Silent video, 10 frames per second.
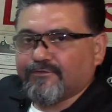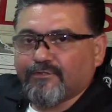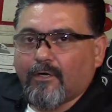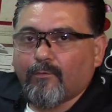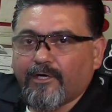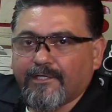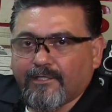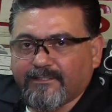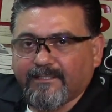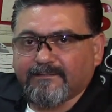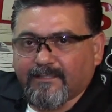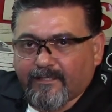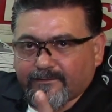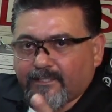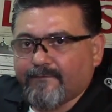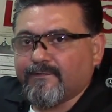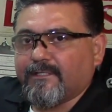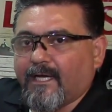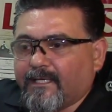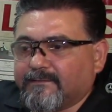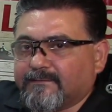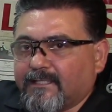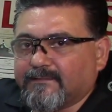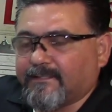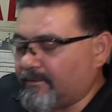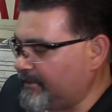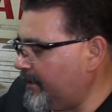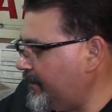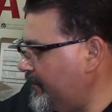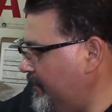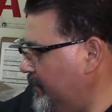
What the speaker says: to start working on this, and I thought of you guys, and I said, okay,